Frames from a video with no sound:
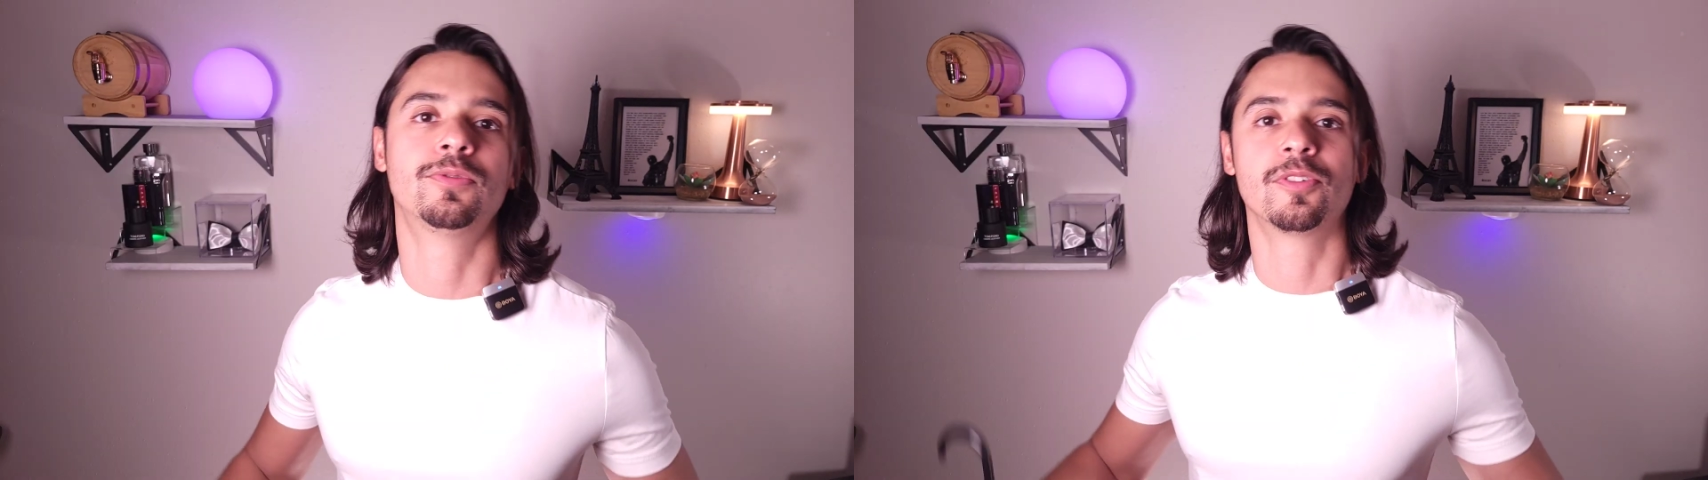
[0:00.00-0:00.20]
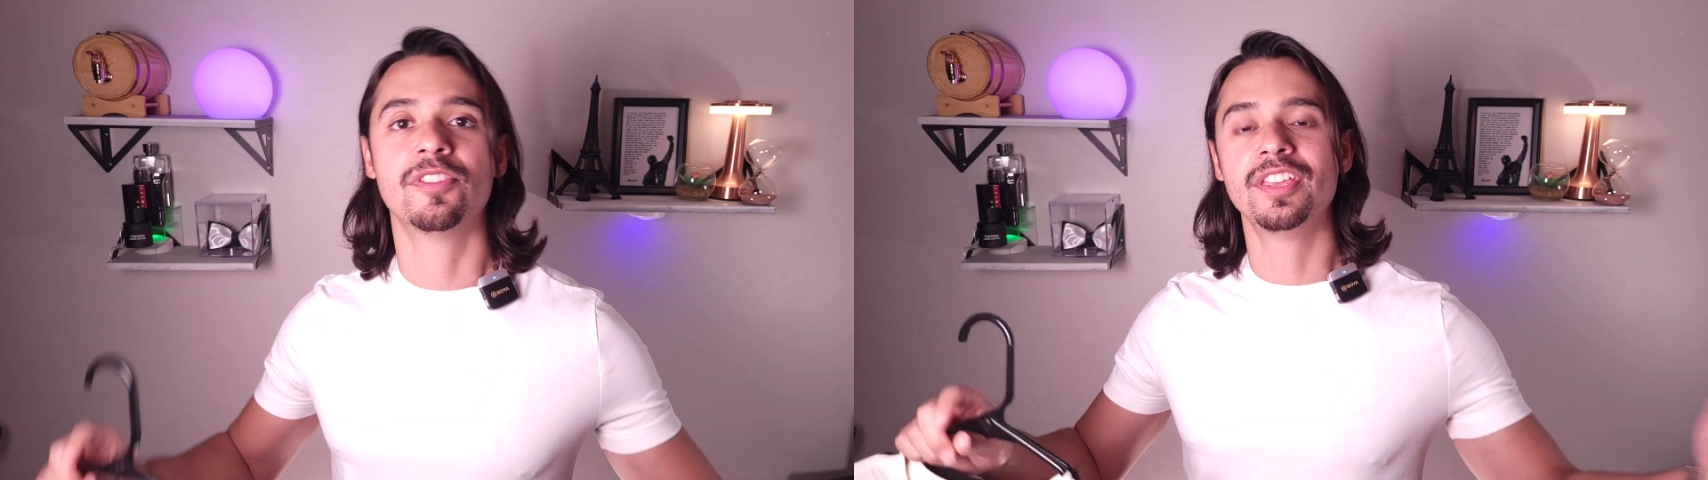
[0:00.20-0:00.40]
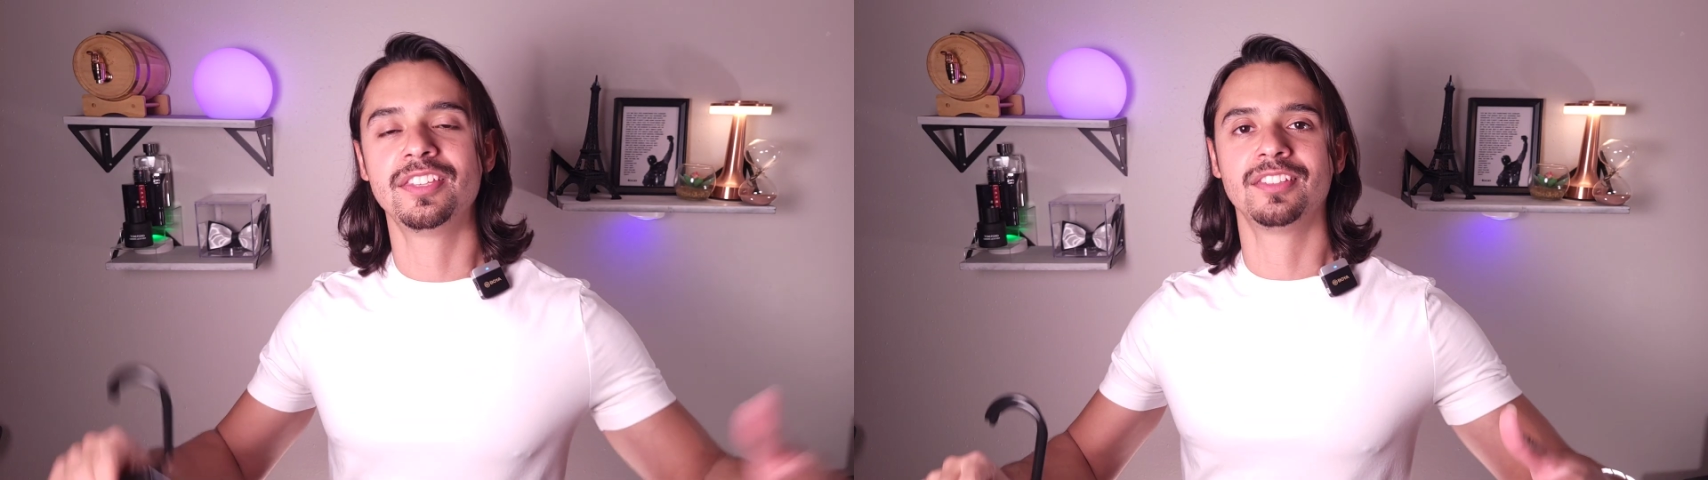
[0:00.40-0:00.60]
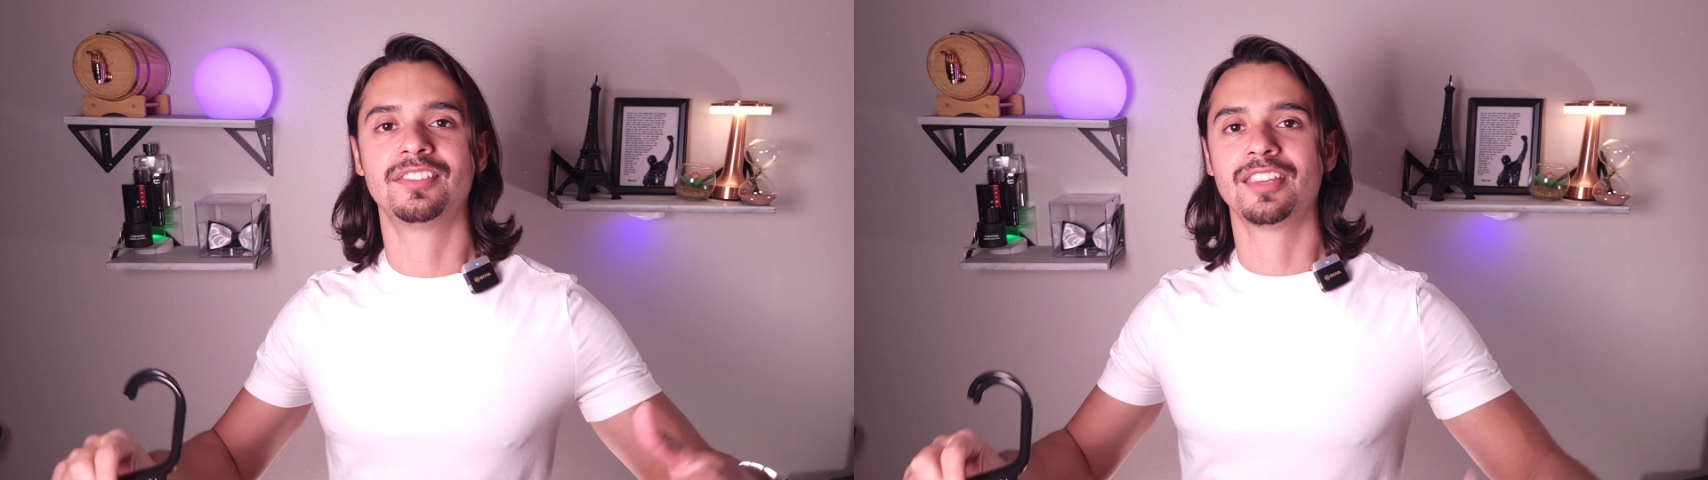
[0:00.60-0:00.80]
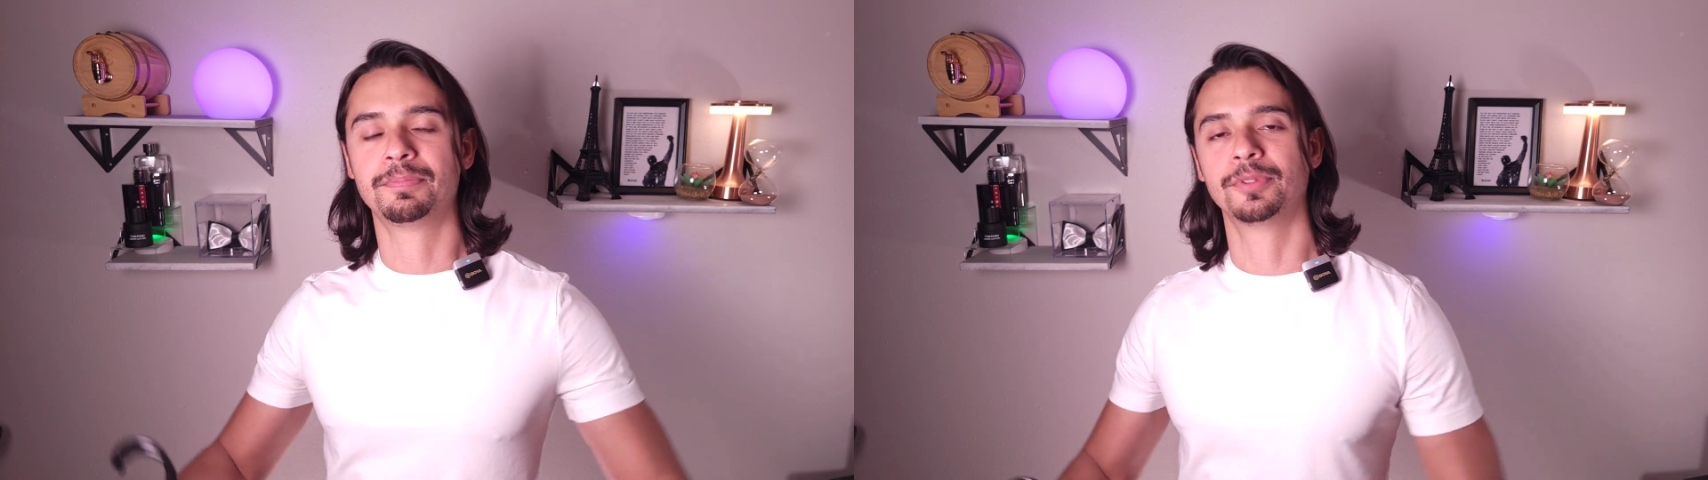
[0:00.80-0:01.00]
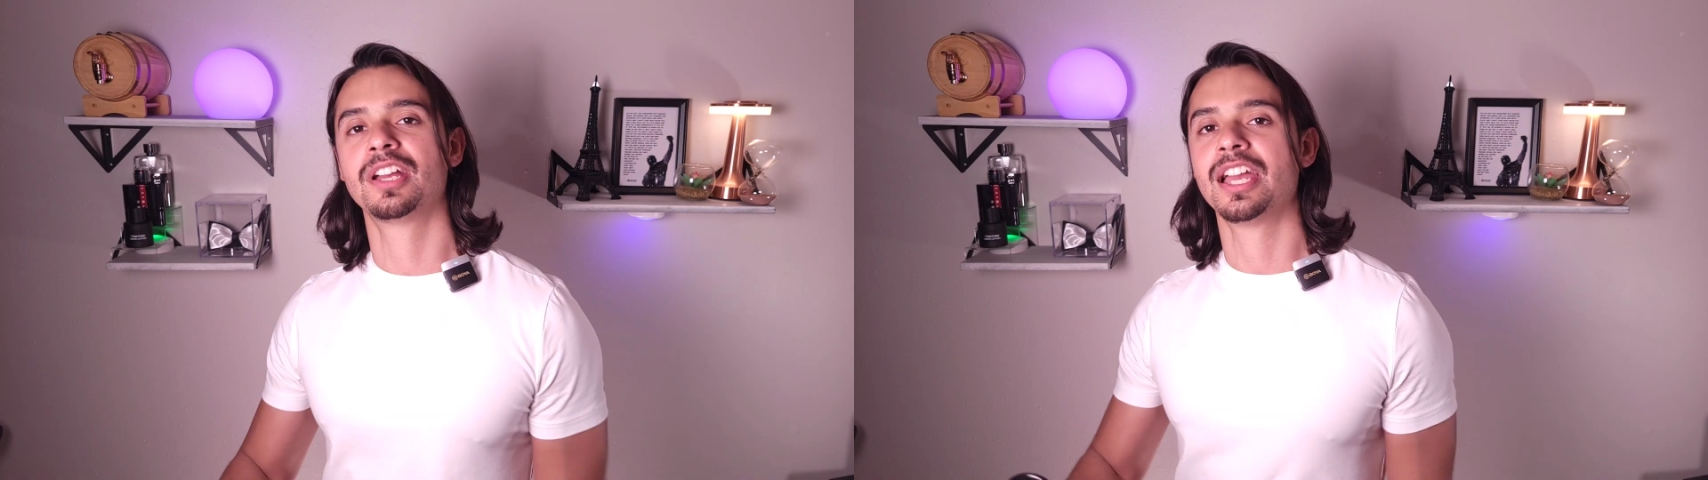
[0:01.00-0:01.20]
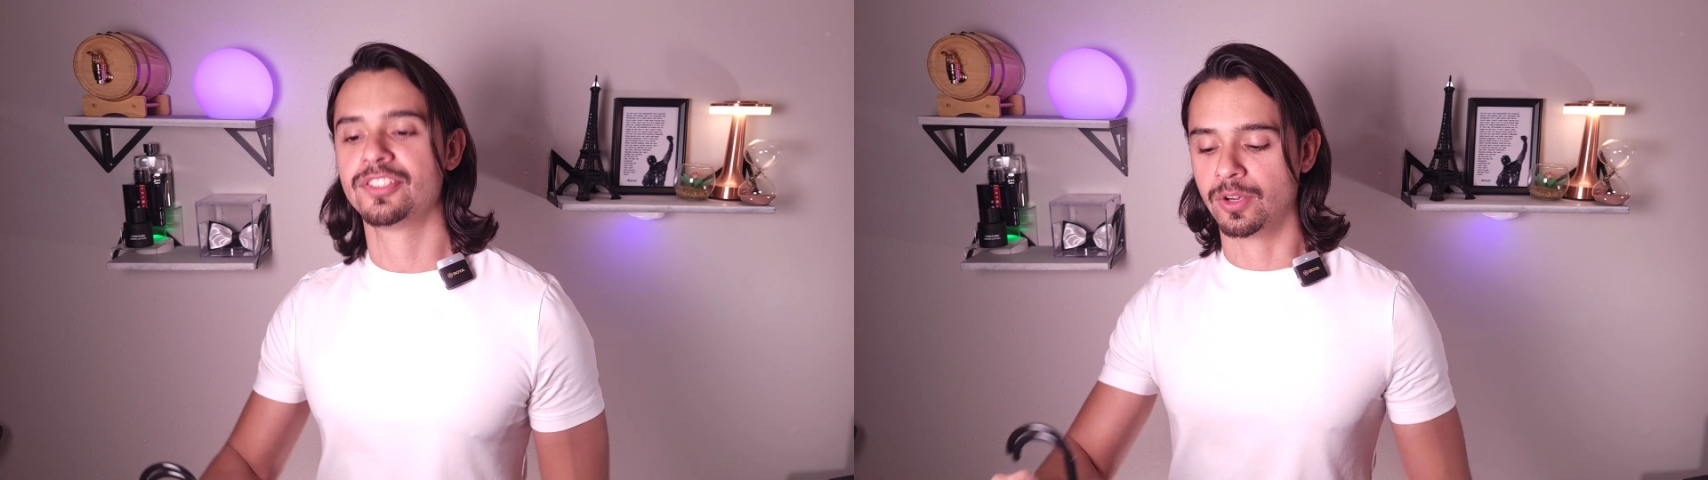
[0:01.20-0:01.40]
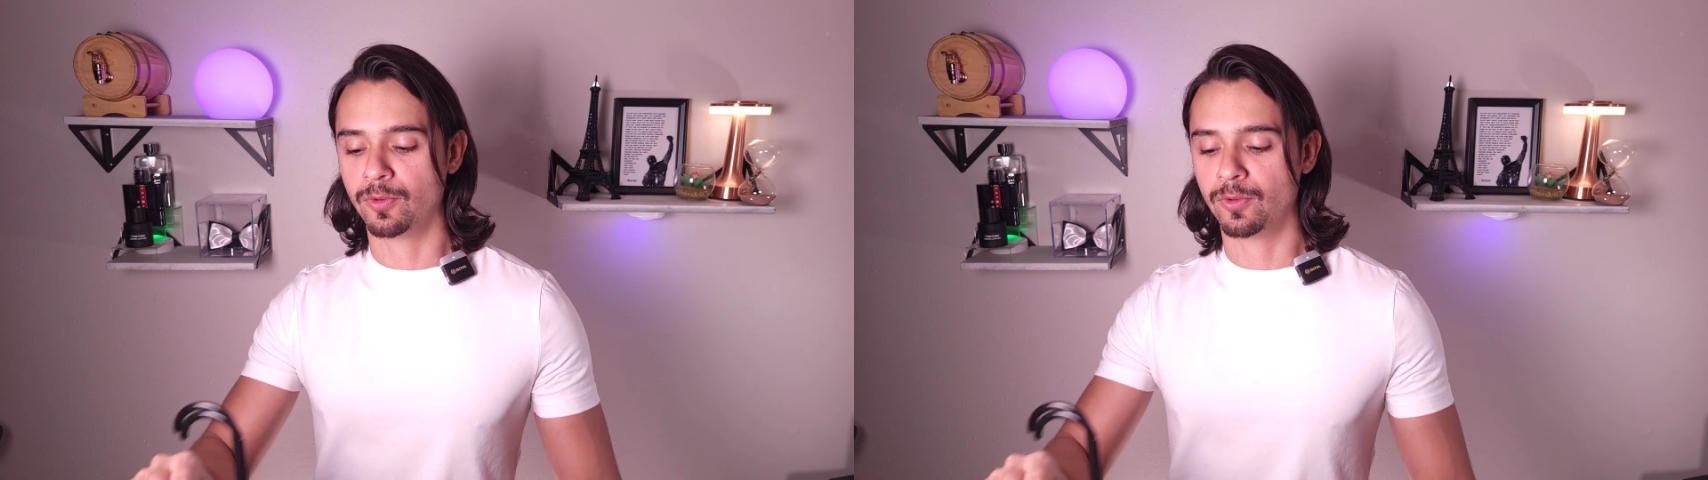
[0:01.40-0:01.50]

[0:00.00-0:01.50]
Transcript: So for this example, guys,